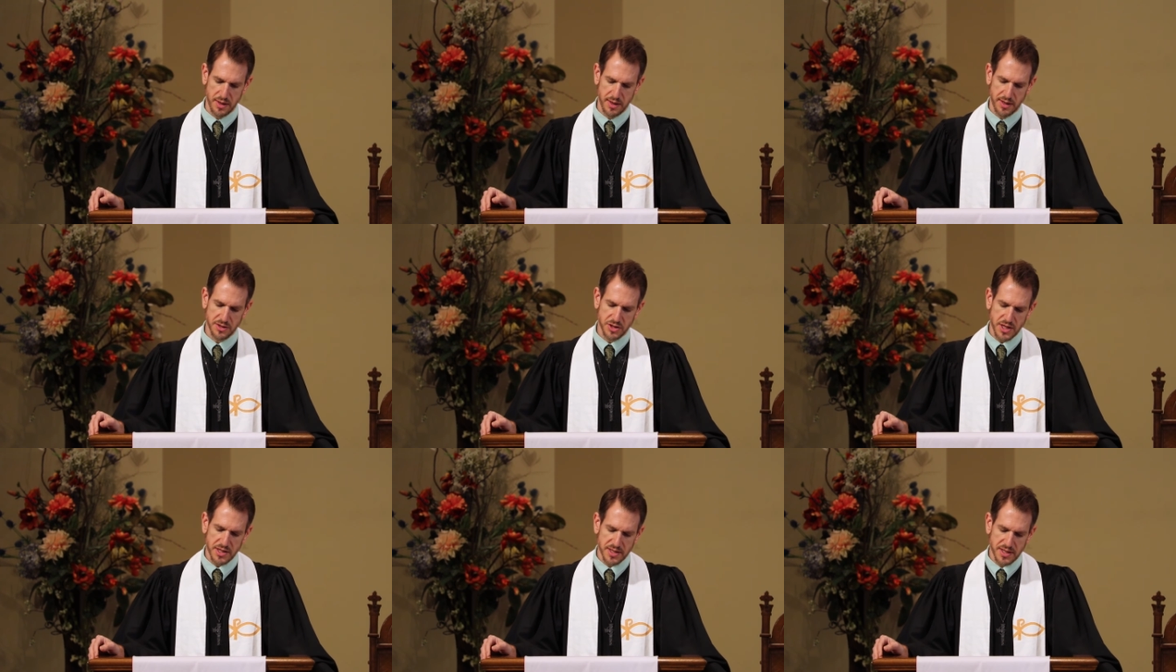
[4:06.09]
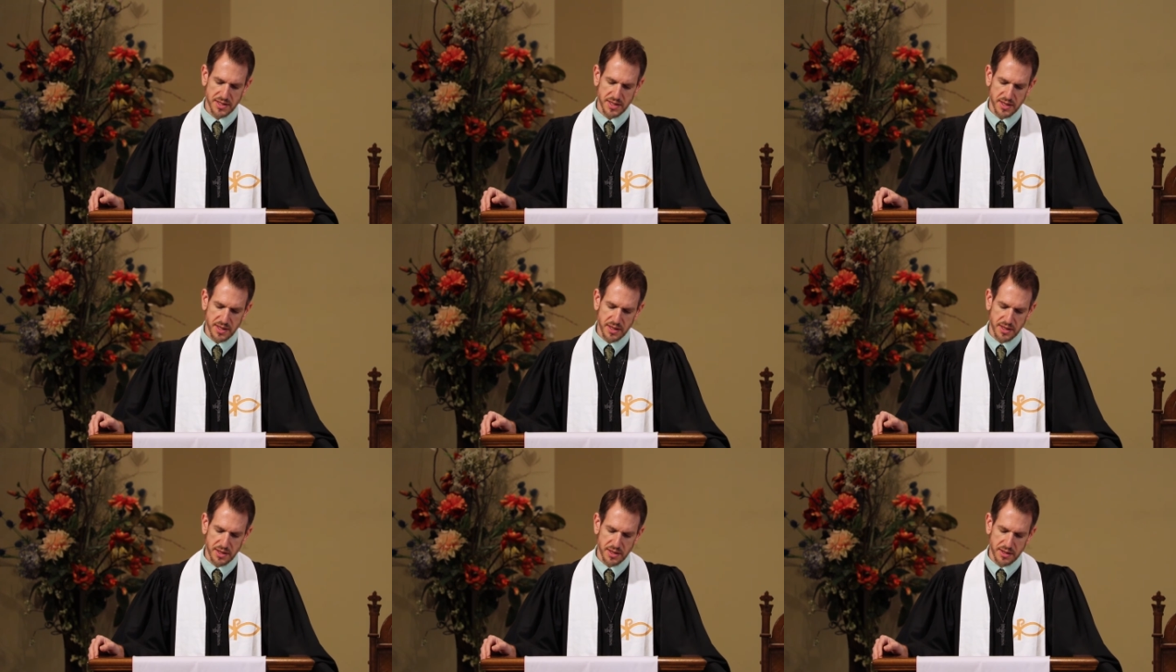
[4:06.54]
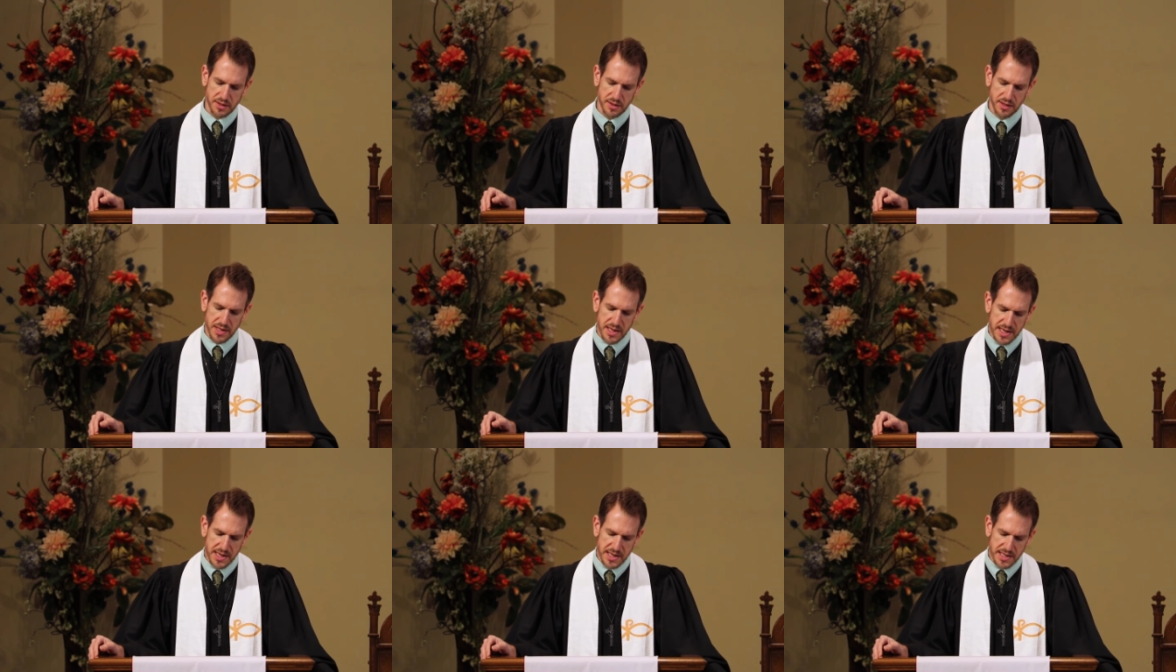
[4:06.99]
And Jesus
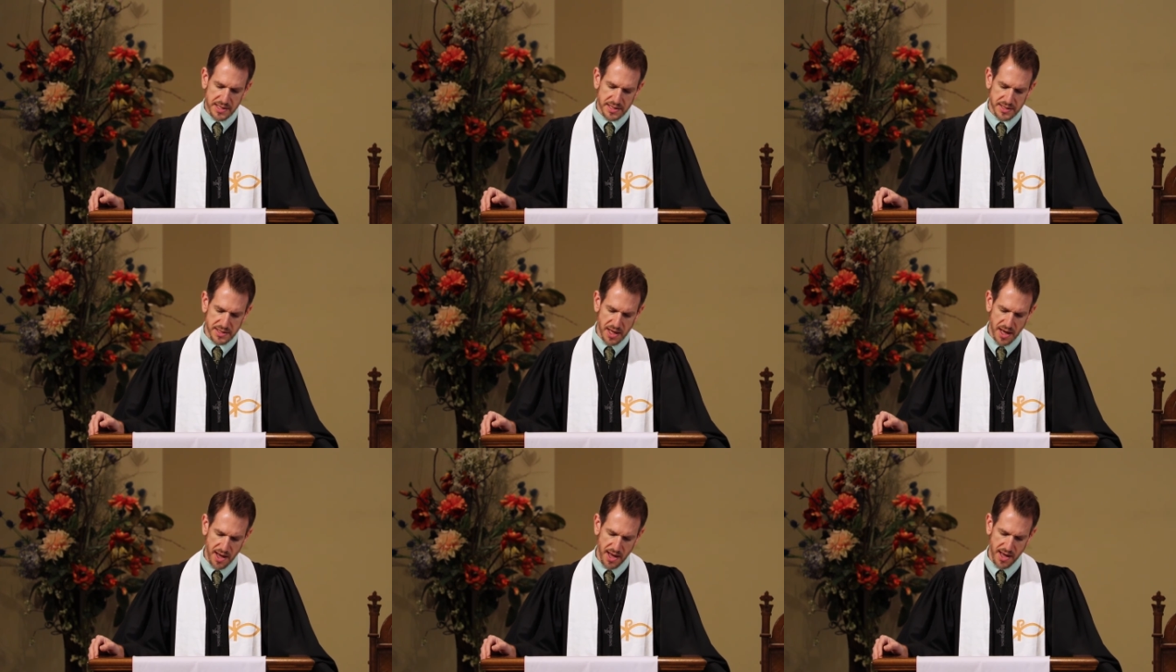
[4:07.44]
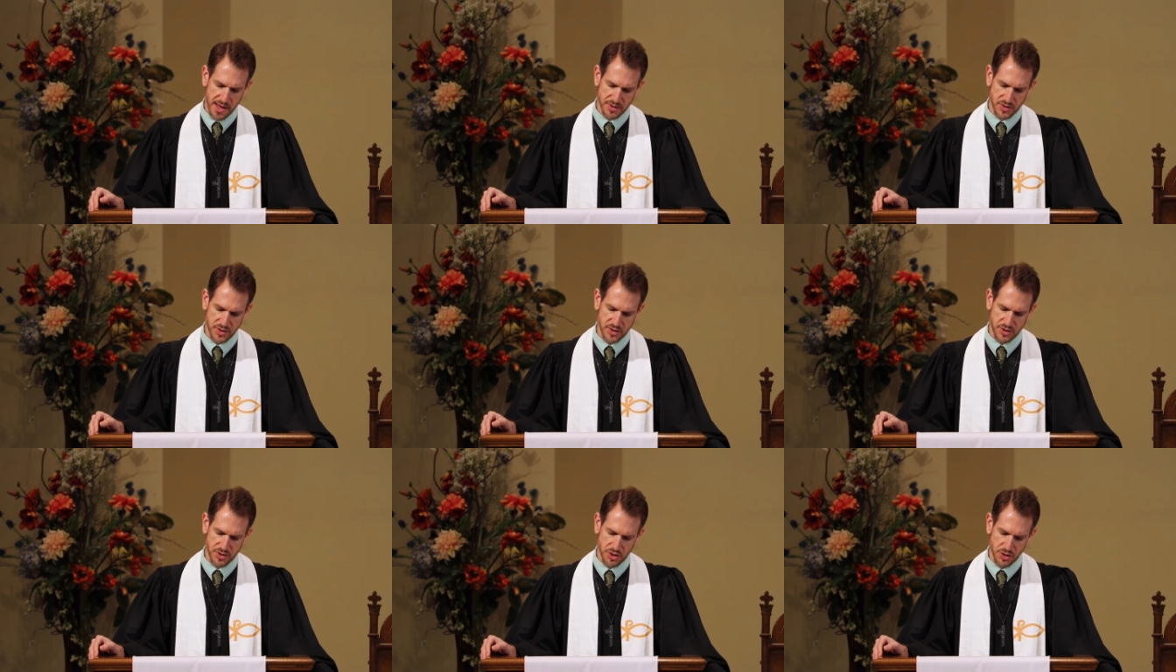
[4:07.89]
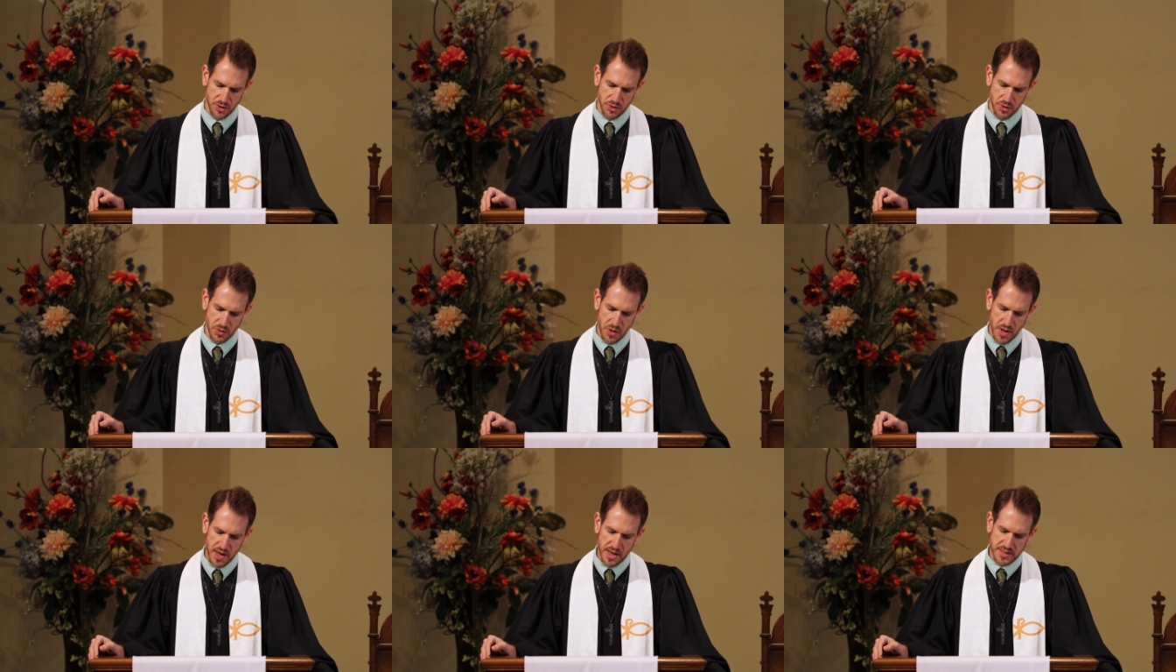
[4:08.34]
leads us
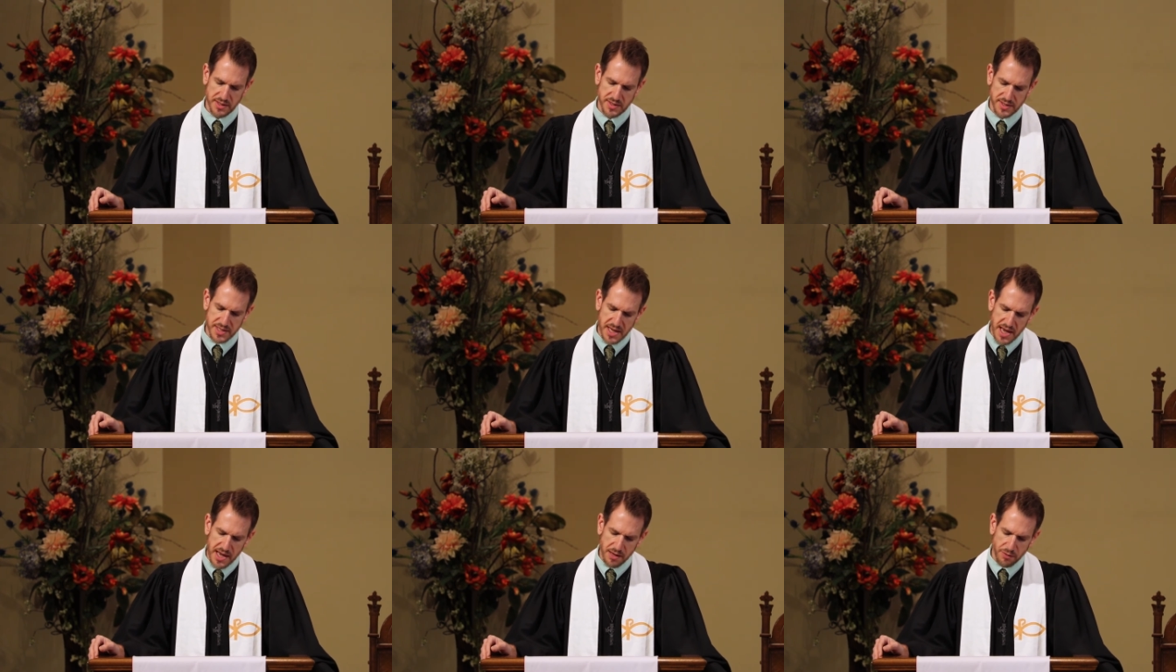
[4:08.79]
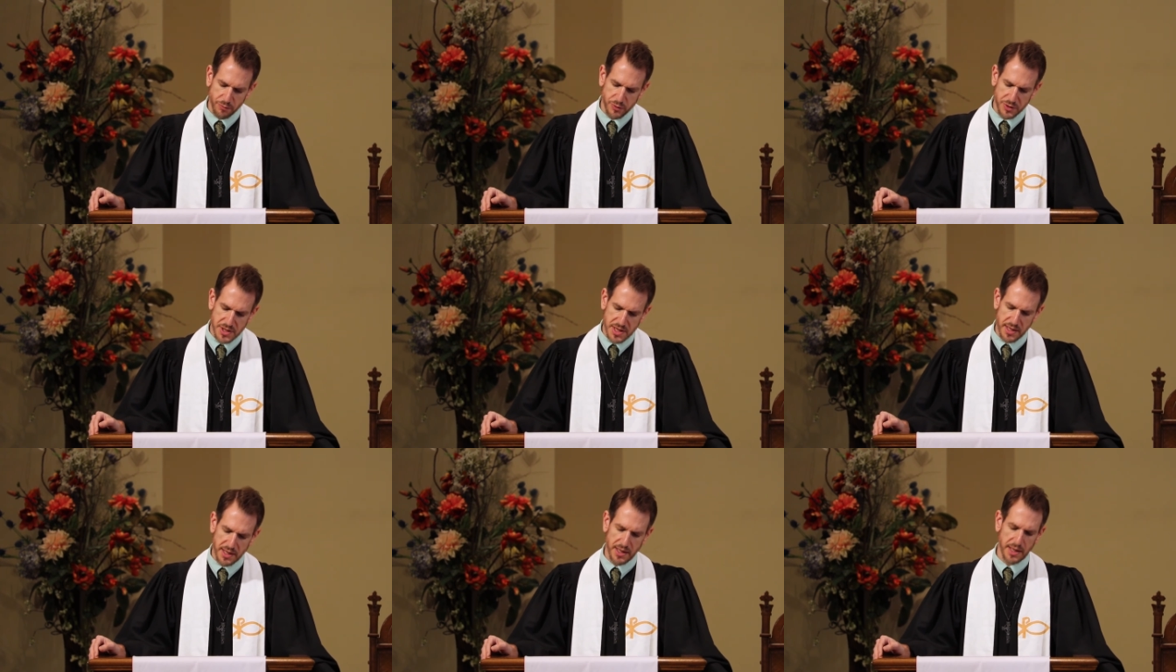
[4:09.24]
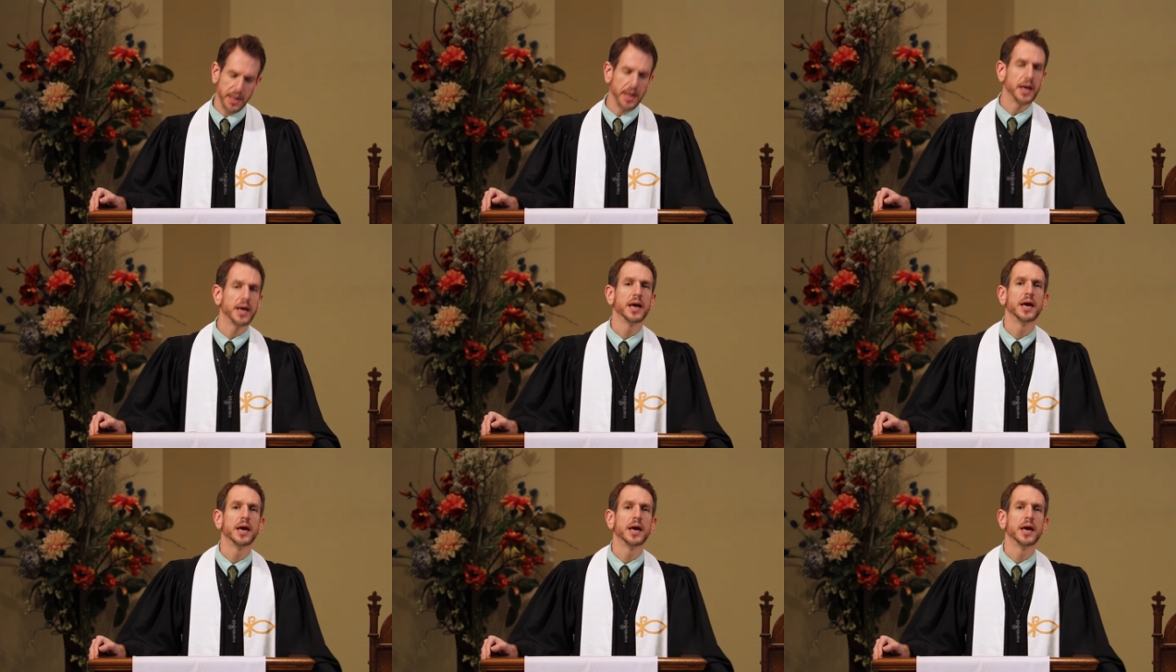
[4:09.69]
to safety,